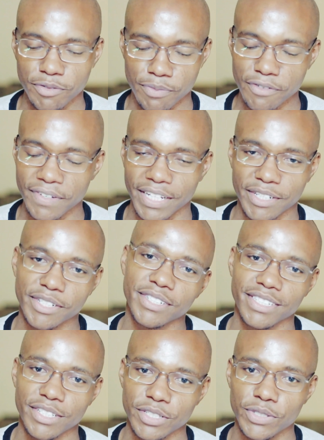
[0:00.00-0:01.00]
moving
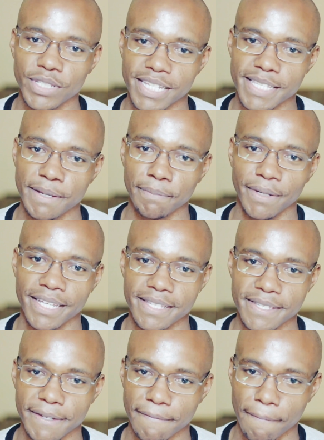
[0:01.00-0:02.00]
to the same
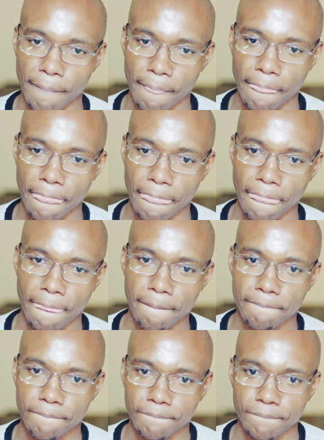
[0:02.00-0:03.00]
place.
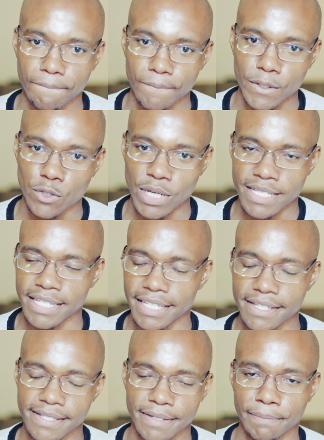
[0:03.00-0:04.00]
It wasn't
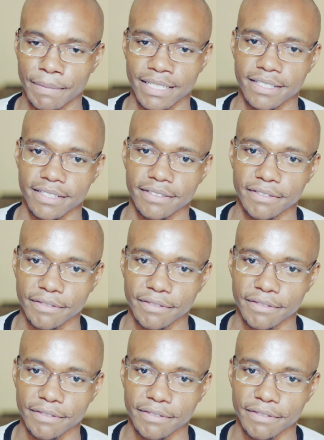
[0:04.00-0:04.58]
easy, but